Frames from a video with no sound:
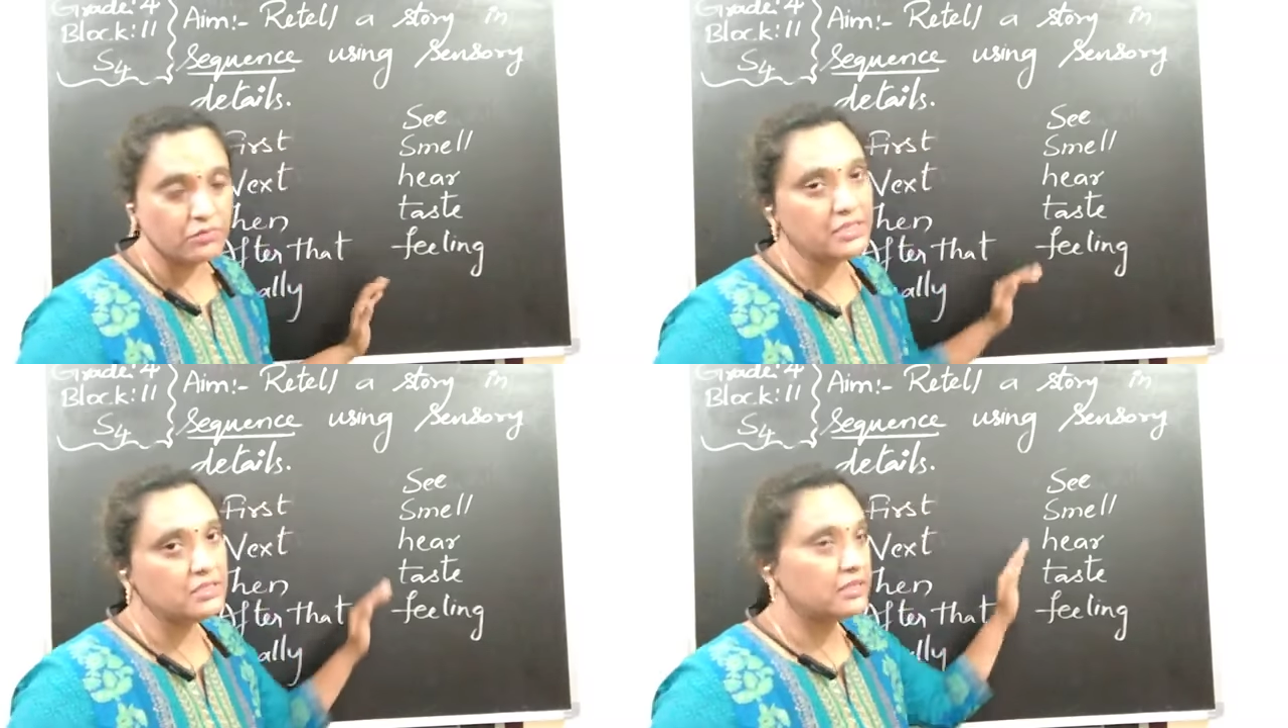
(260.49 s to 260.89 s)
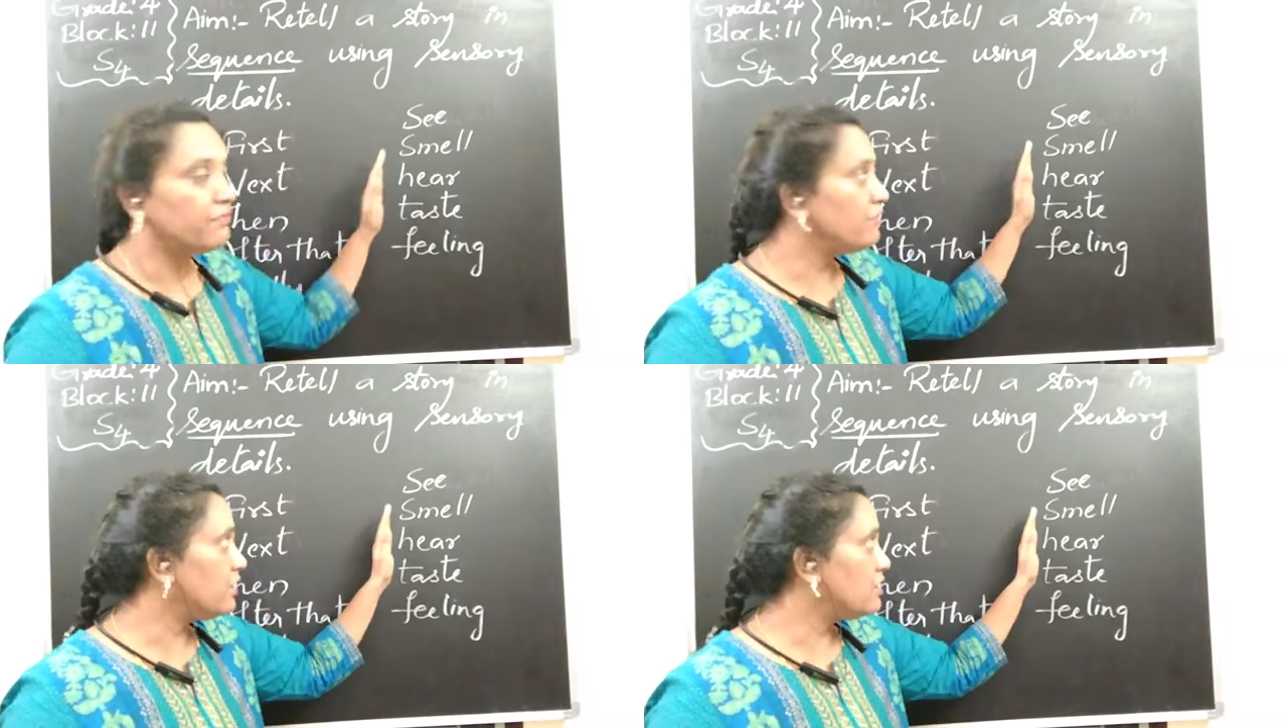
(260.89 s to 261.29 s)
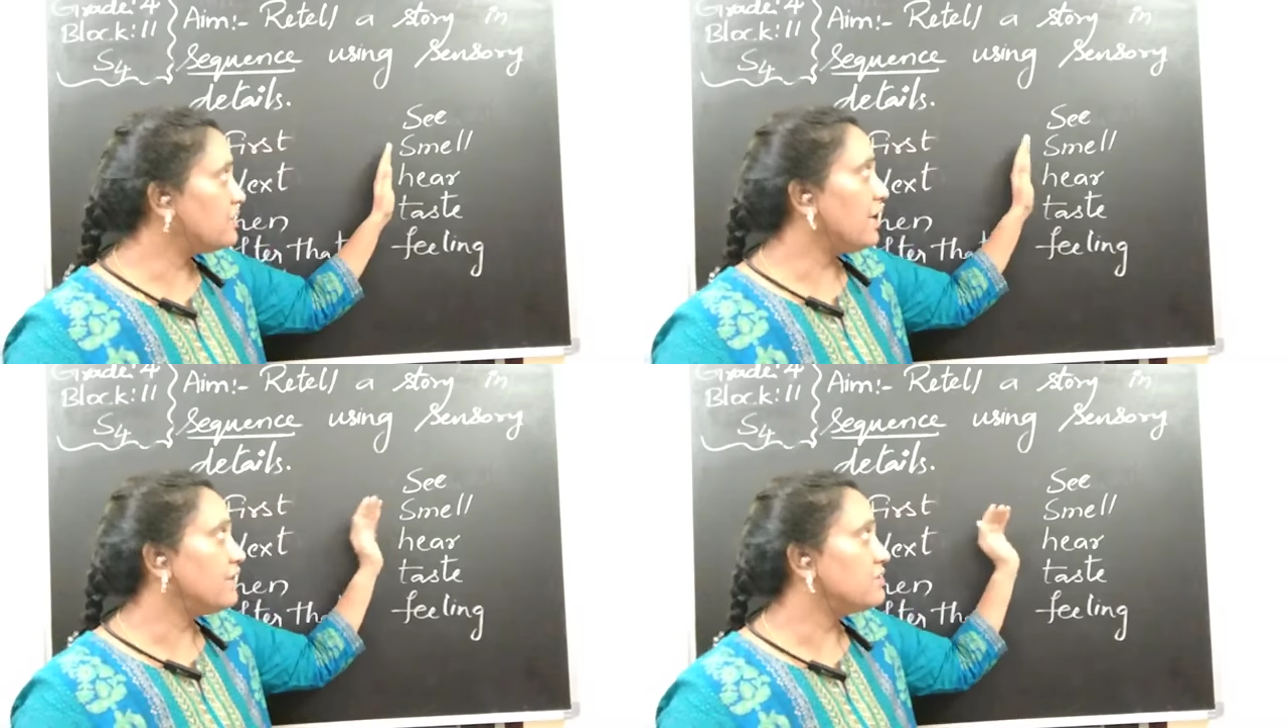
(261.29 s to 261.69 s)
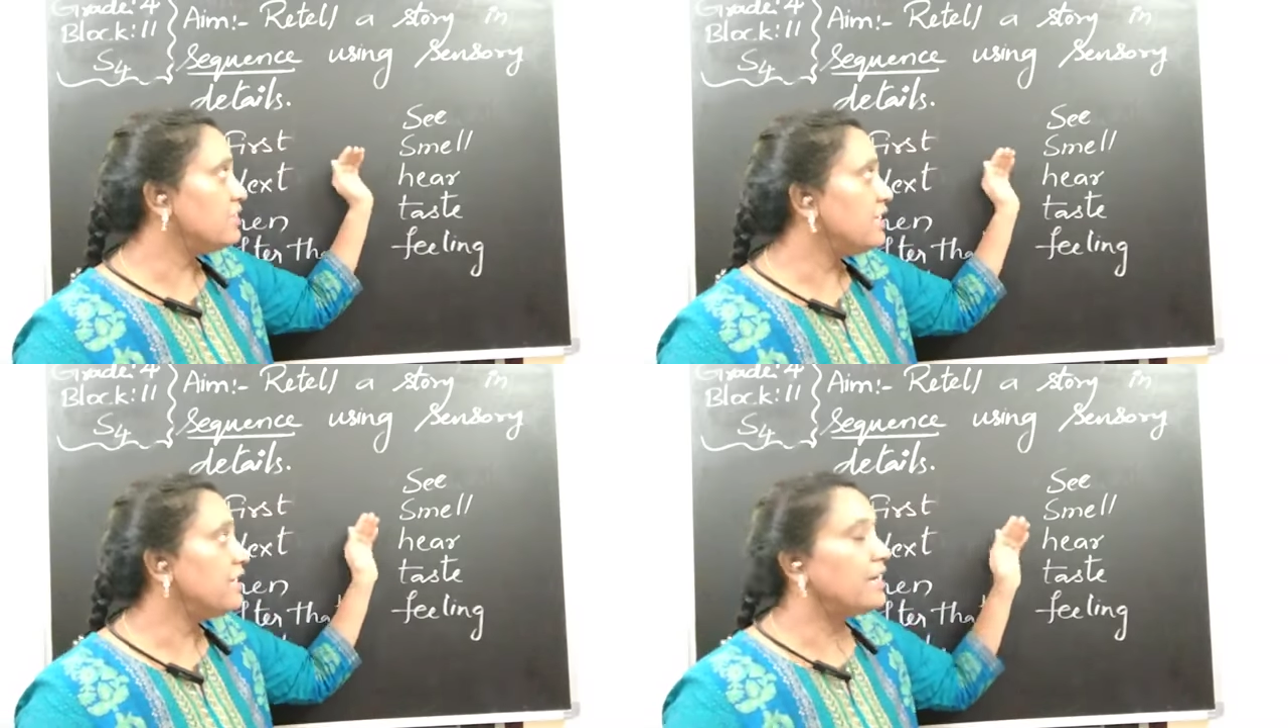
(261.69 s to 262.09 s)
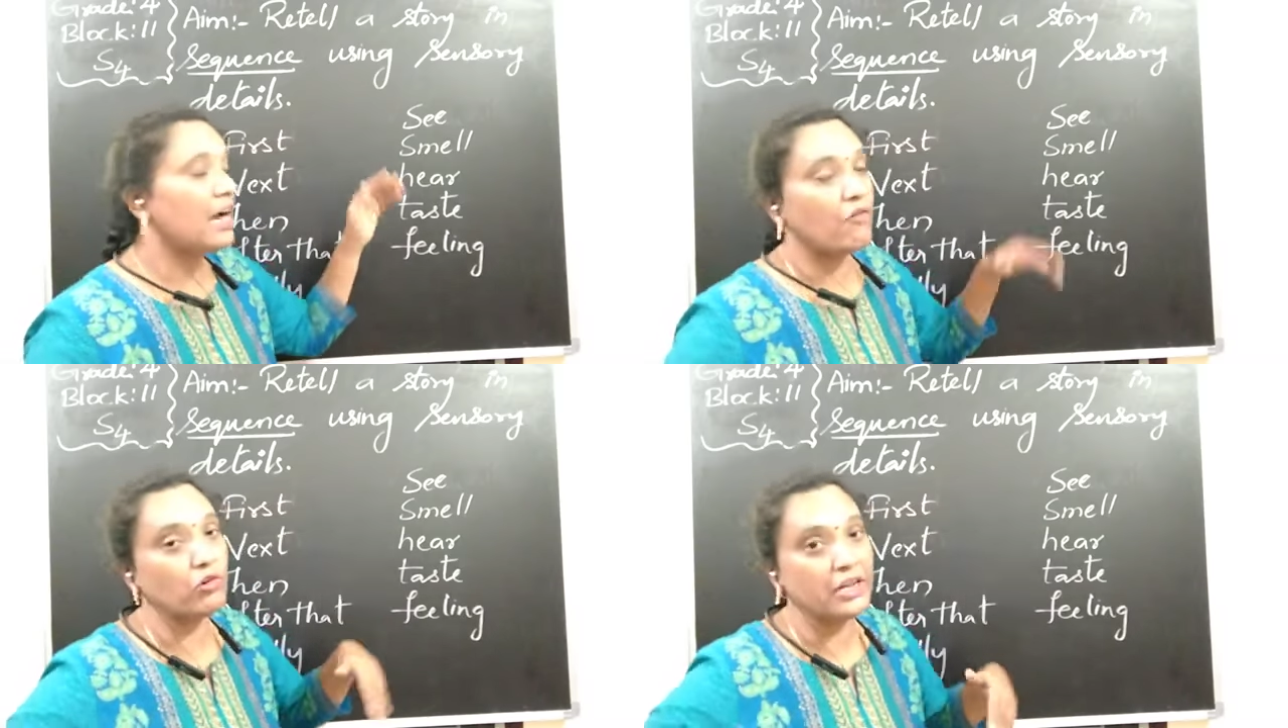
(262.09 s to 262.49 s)
Means the words like
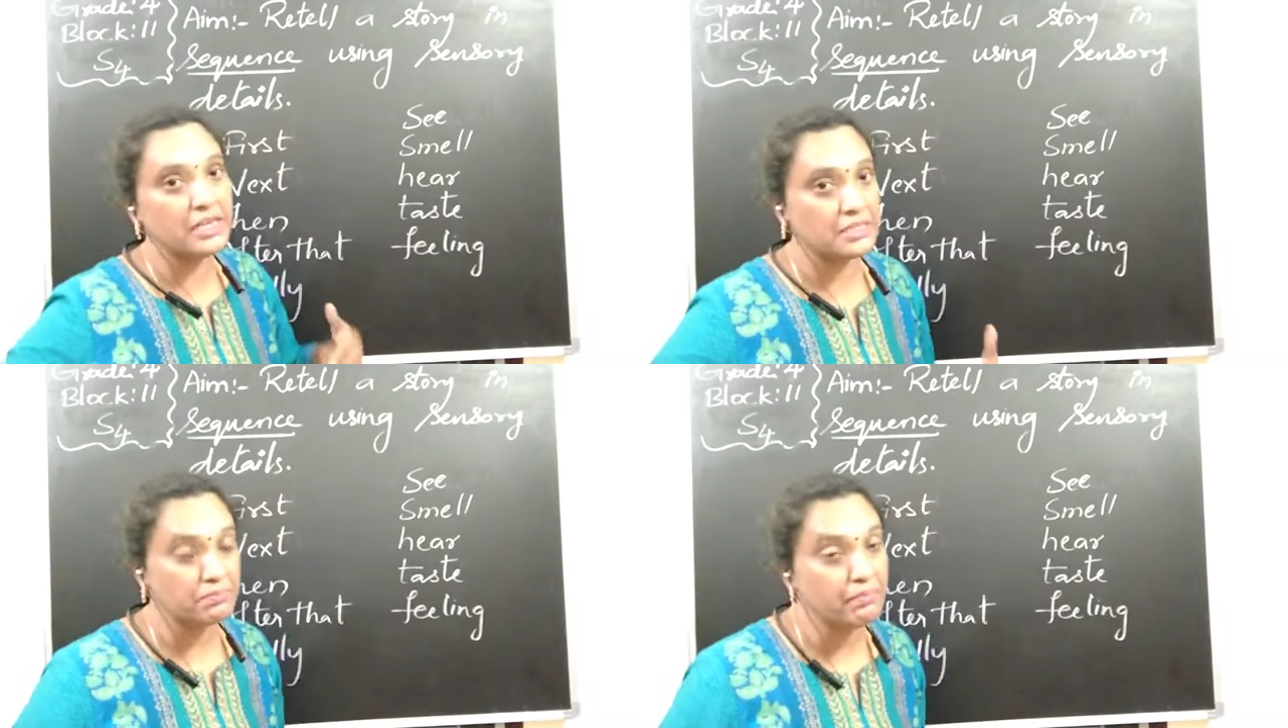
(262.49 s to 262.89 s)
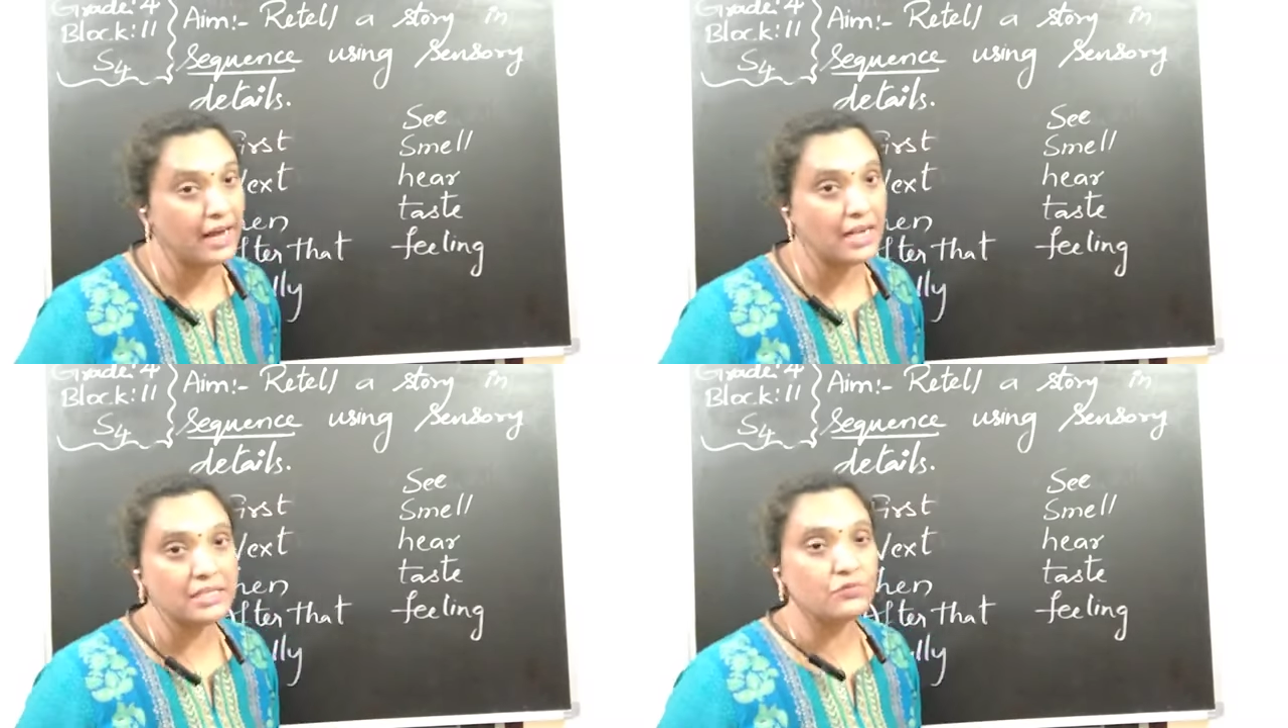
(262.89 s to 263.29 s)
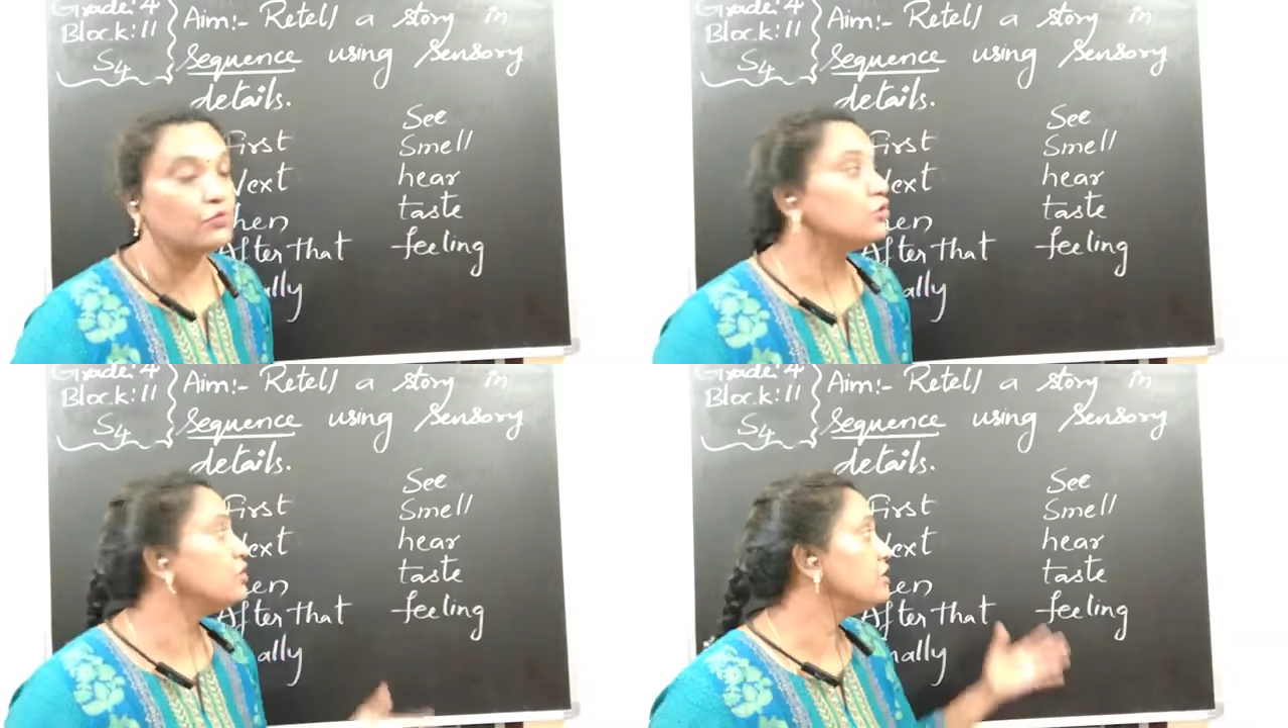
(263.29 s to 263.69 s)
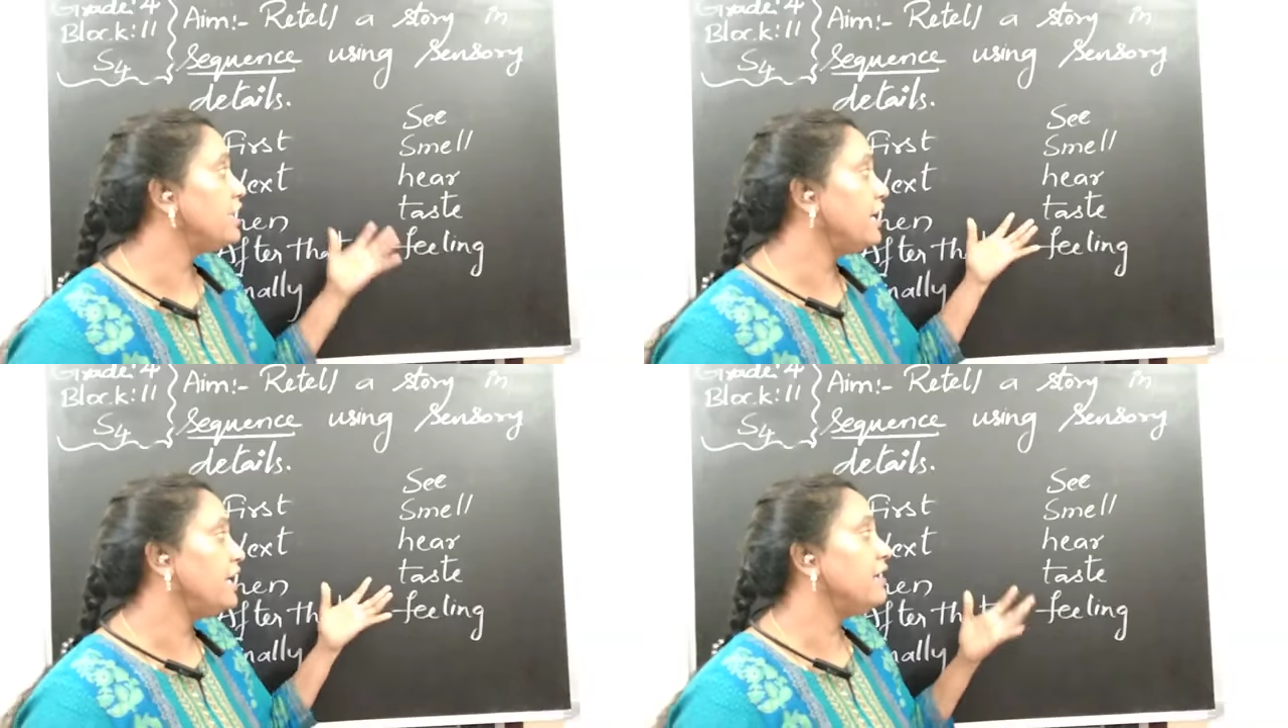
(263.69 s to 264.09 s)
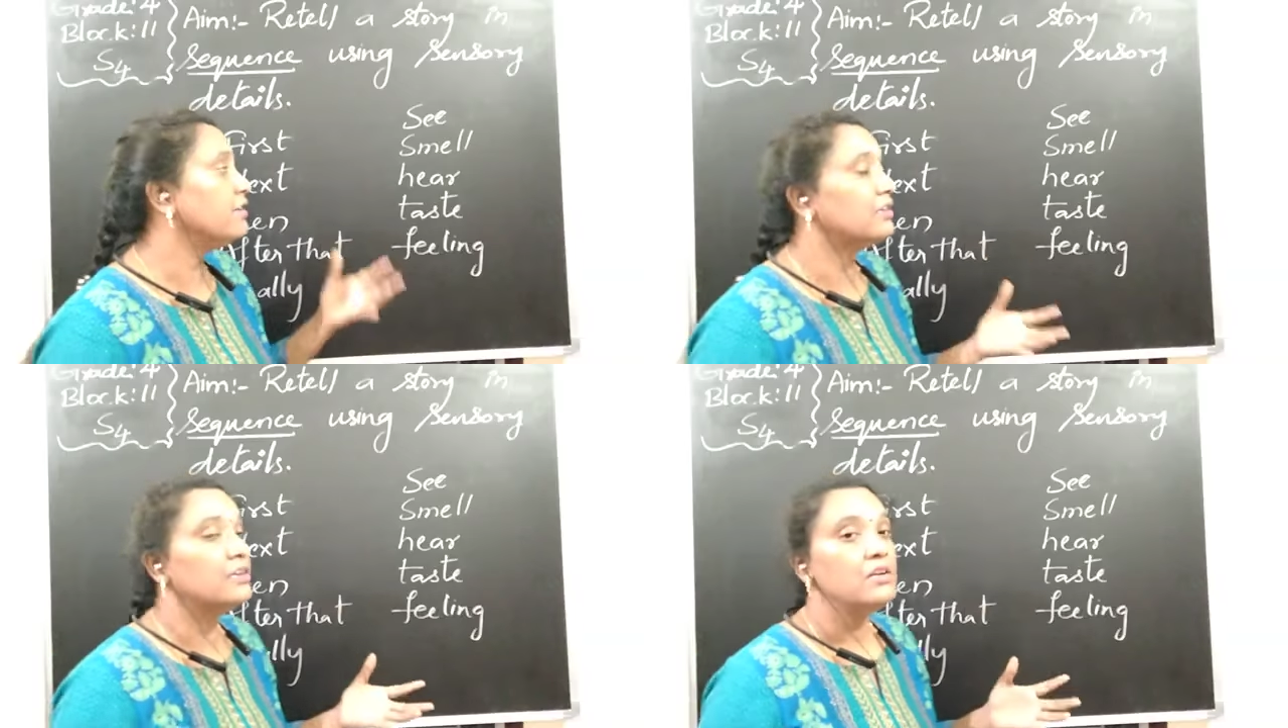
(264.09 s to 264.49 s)
see, what he smelled, what did he hear,